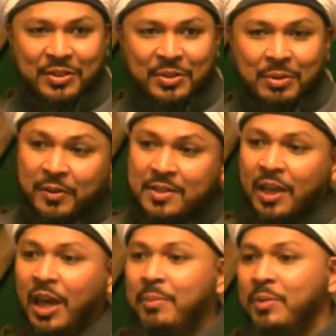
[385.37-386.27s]
when we
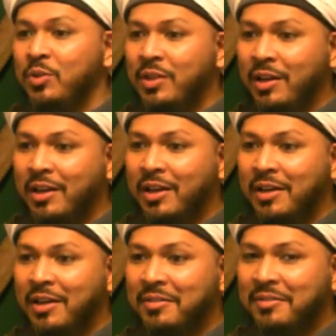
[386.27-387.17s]
first came into
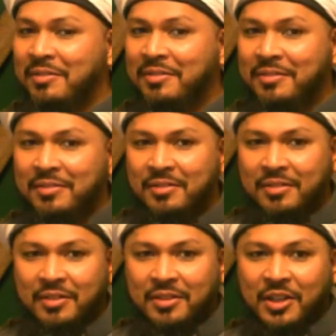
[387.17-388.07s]
tariqat?
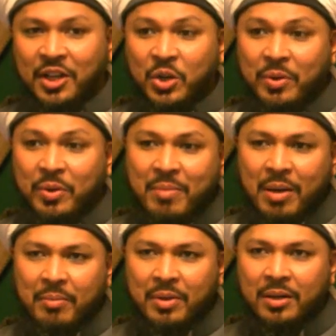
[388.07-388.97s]
Do we
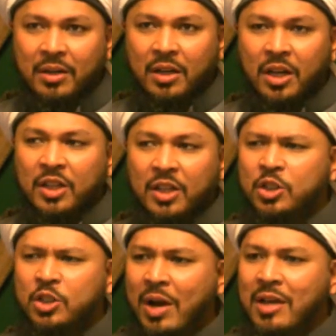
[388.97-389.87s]
remember the
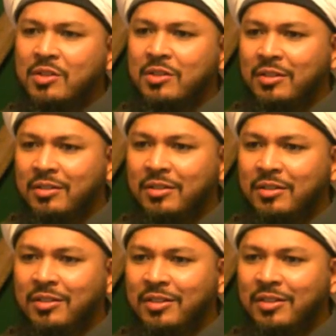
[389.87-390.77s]
trust?
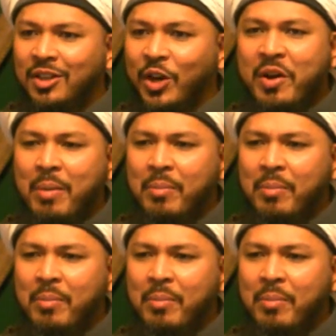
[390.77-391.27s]
Do we